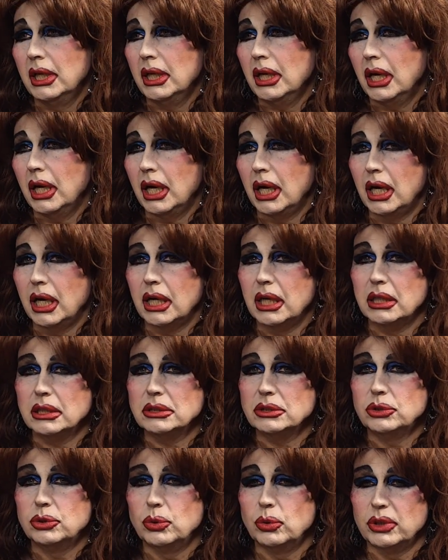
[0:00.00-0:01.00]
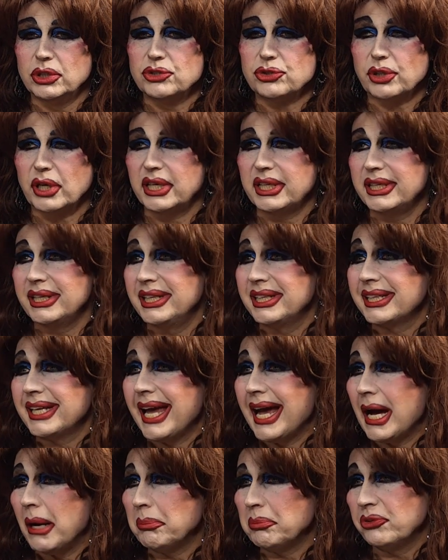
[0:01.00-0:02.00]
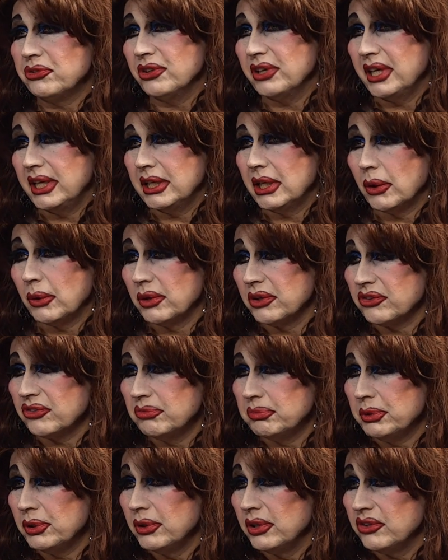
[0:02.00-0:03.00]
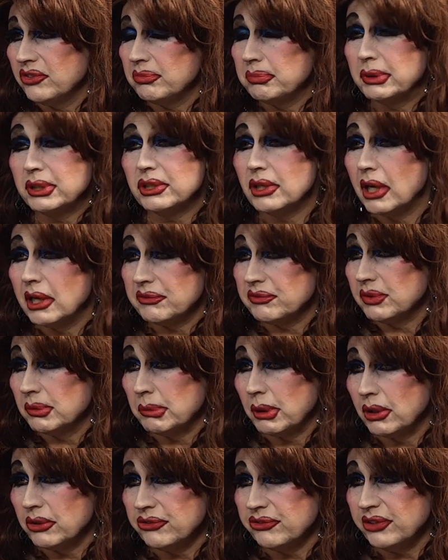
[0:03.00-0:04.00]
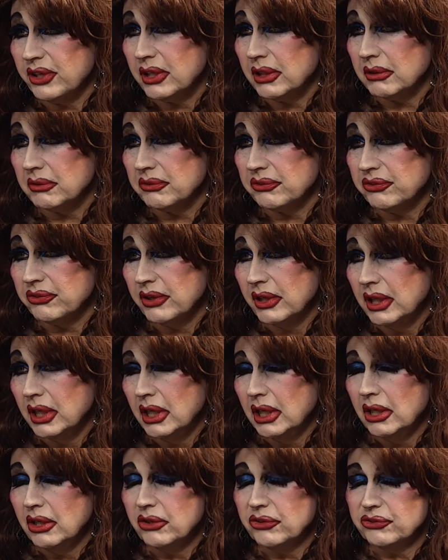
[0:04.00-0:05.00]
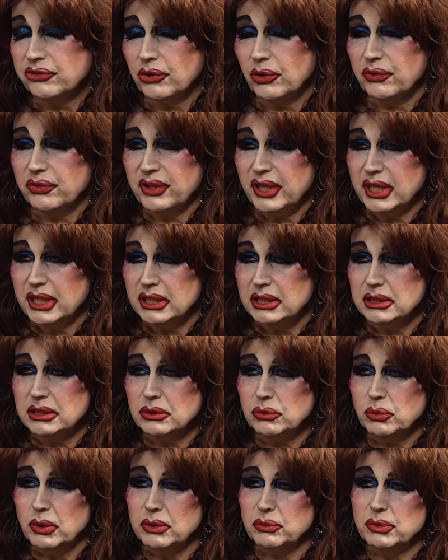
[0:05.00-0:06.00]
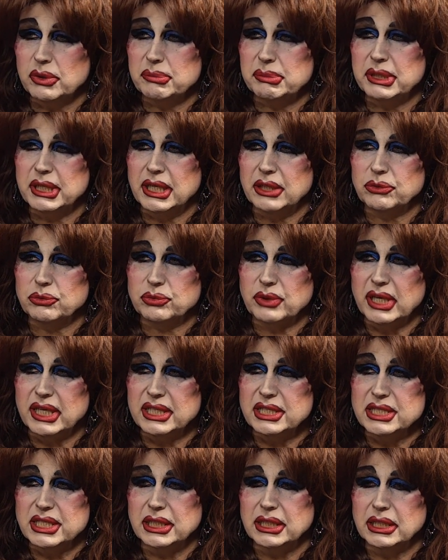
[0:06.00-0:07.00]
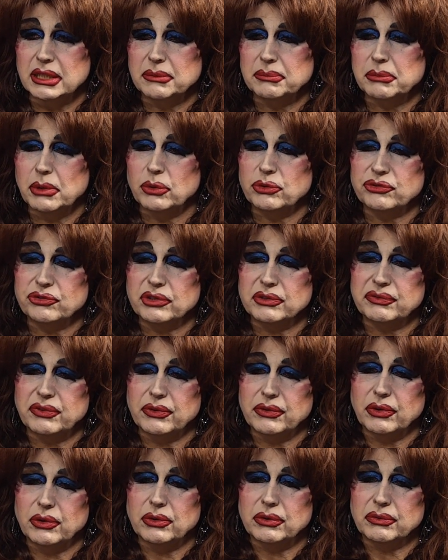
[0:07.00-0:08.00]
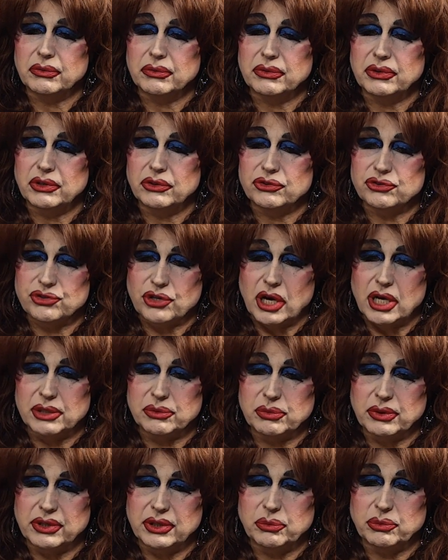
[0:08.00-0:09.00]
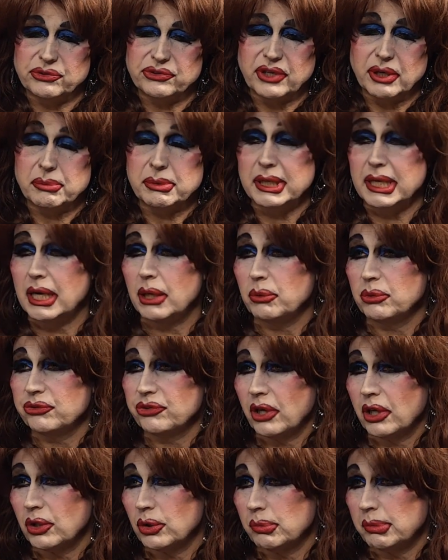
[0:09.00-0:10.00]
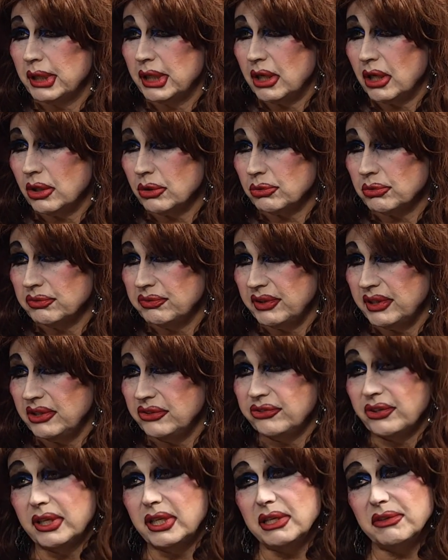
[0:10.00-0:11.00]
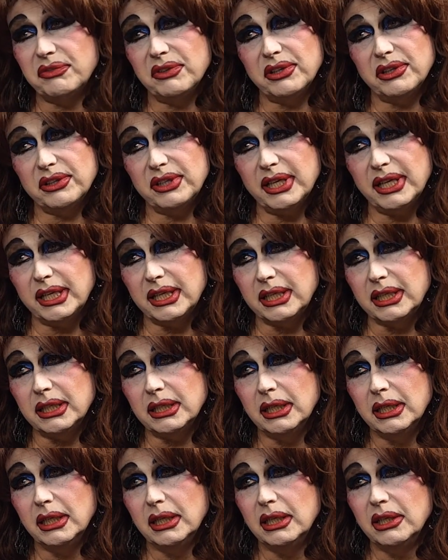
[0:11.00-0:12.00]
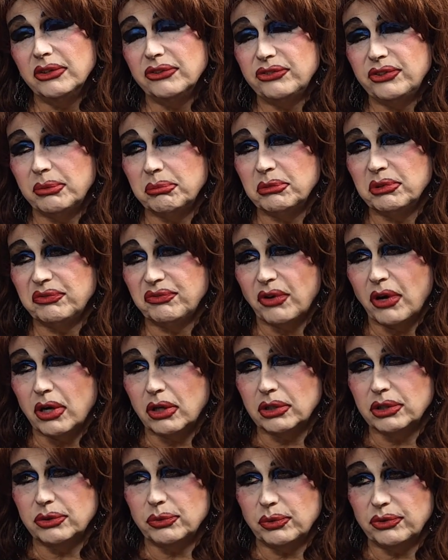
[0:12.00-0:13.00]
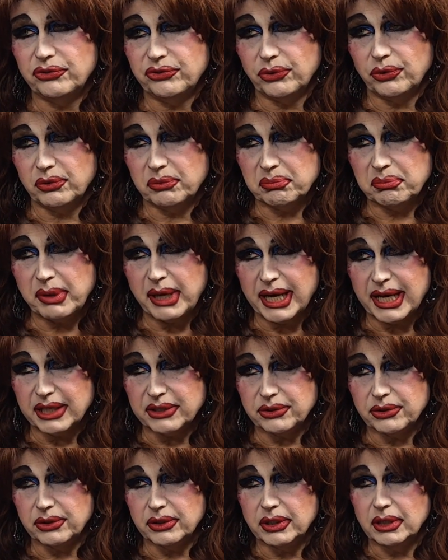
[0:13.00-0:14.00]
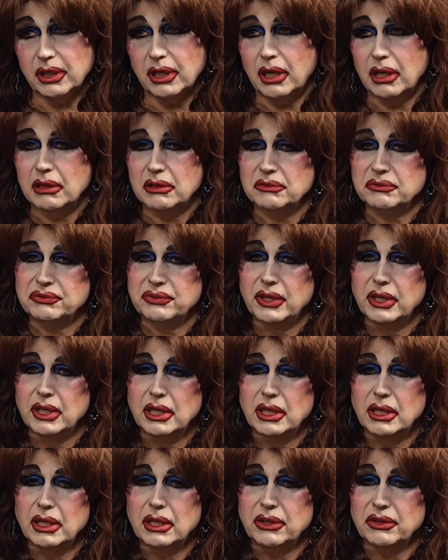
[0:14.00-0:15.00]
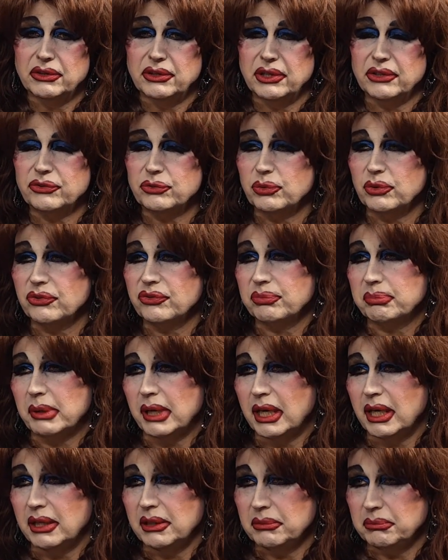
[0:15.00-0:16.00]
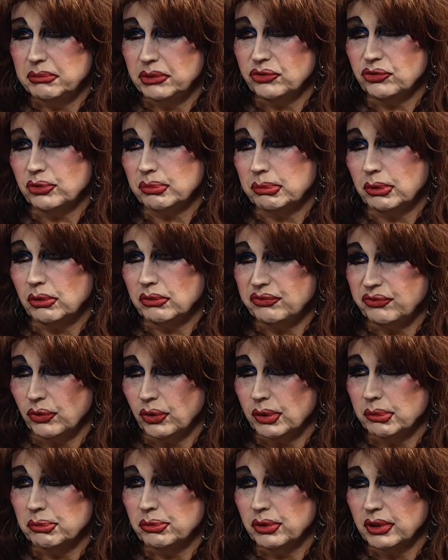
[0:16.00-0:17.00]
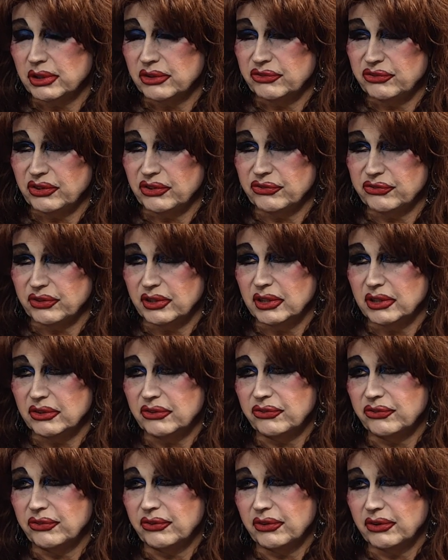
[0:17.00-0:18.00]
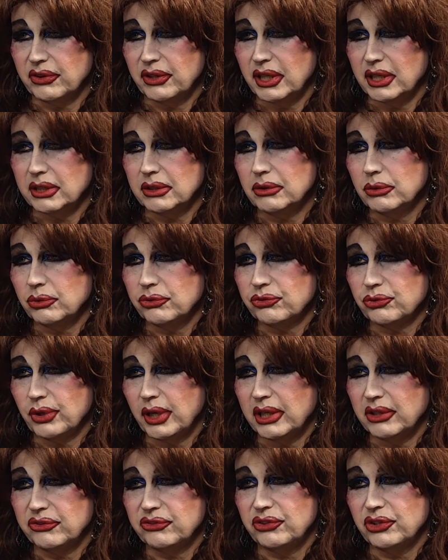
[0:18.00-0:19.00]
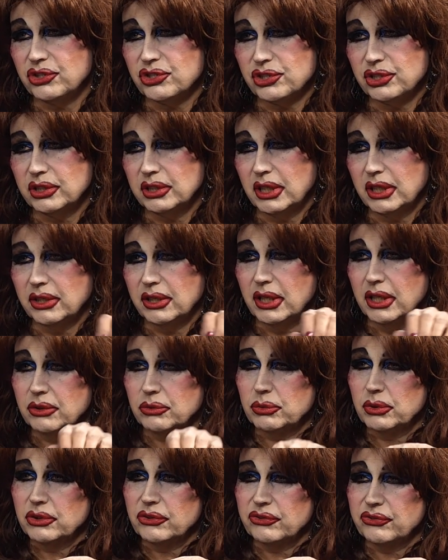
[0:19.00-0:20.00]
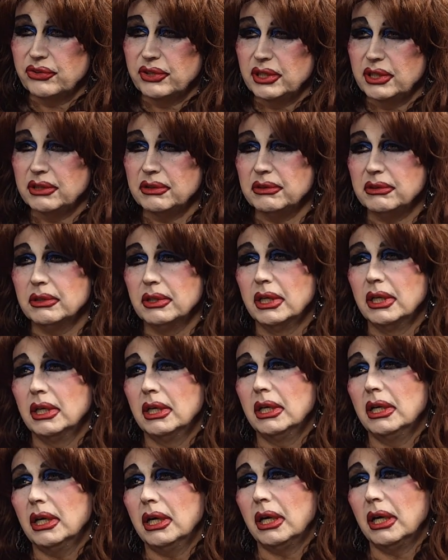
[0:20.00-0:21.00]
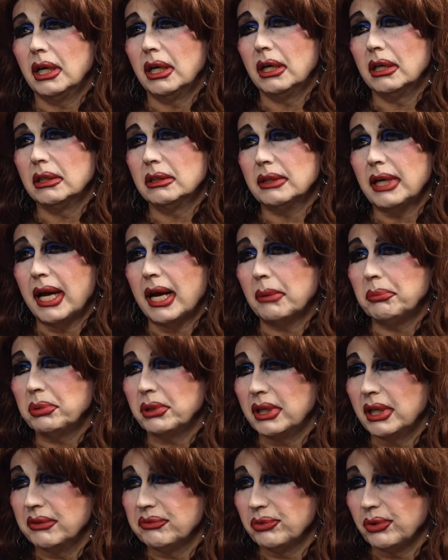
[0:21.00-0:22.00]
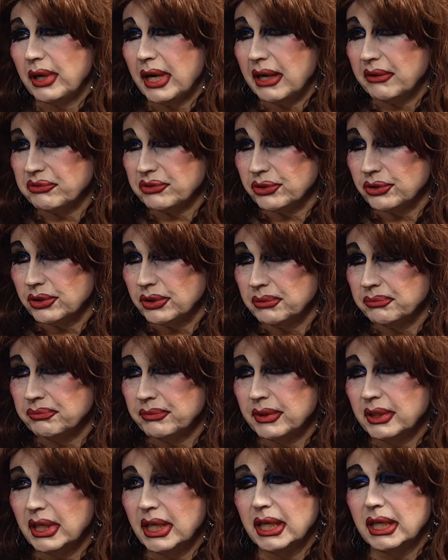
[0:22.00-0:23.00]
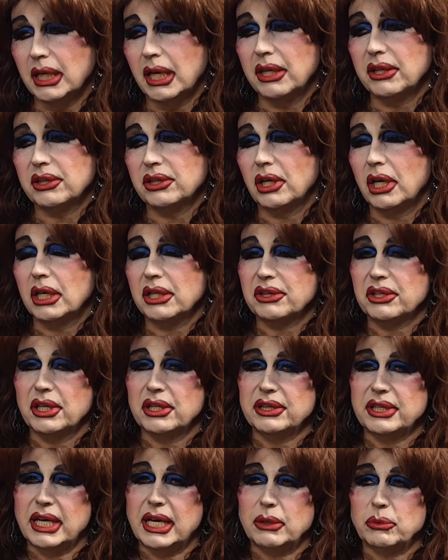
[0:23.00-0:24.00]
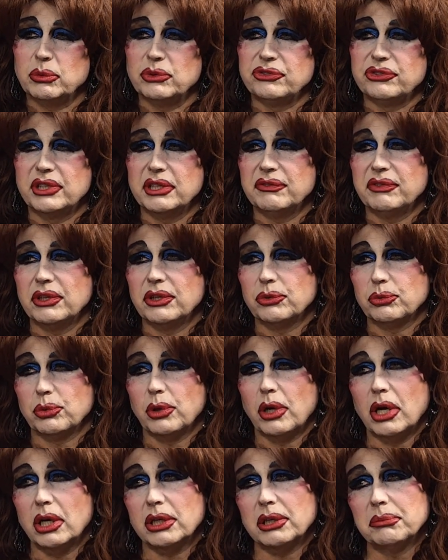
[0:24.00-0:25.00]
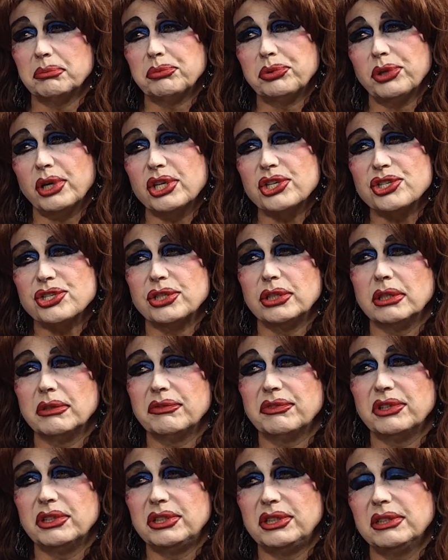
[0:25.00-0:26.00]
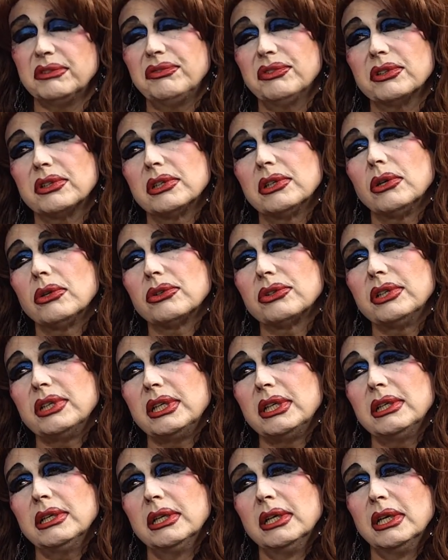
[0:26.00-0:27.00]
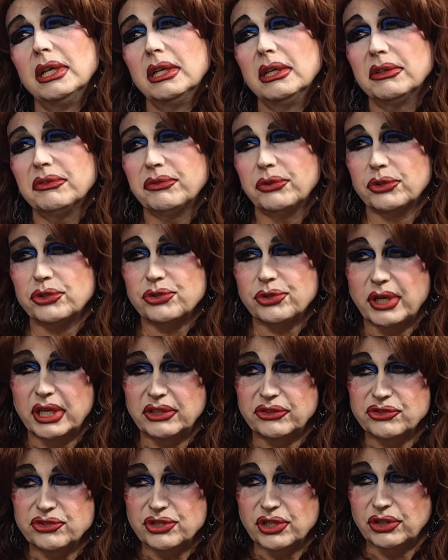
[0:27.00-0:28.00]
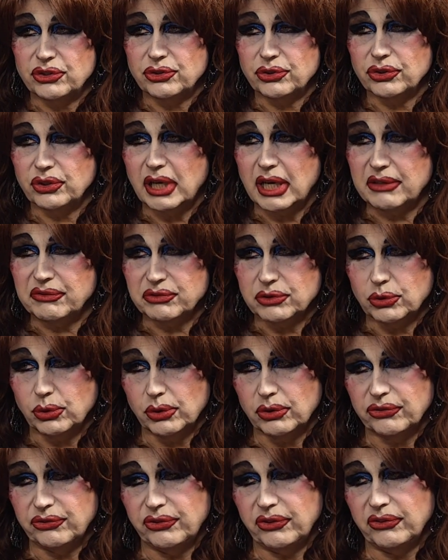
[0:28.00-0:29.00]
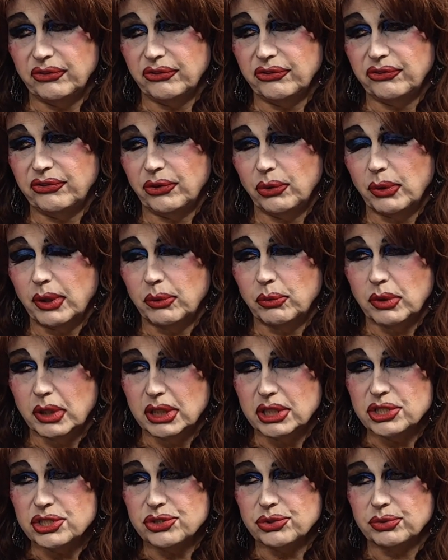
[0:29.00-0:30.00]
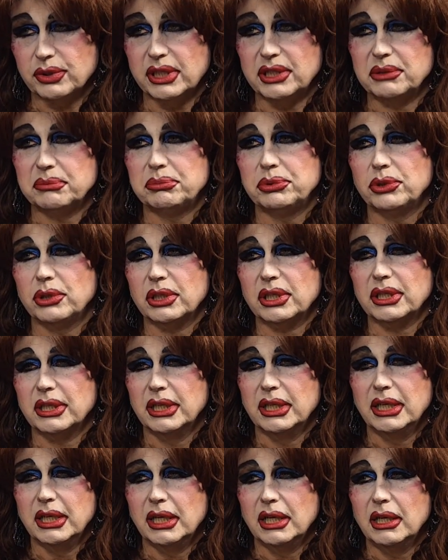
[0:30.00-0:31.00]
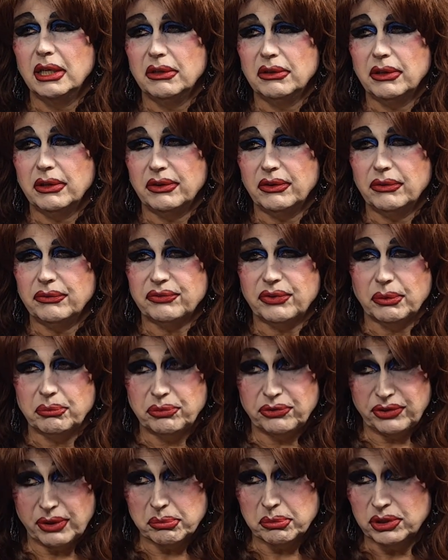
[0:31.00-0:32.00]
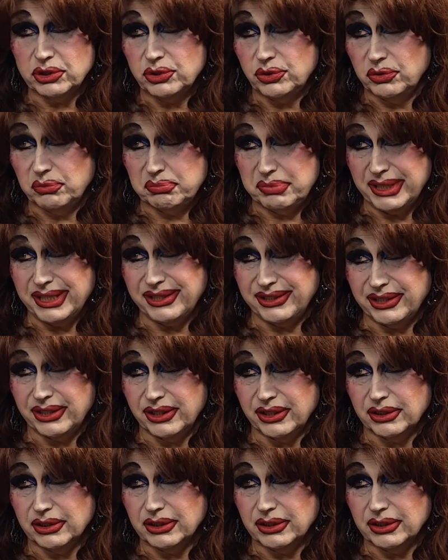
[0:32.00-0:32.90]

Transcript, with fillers: uh, who would try to encapsulate our experience, but not from ourselves. So then, when we began writing, most of the, the, genre that was coming out was autobiographies, and even they seemed to fall into a certain pattern of this was my miserable former existence, then was transition, and then was the uh, happily ever after. And I thought that that was giving the wrong impression of the difficulty for transgender life courses. So I wanted to write a book from someone who'd been there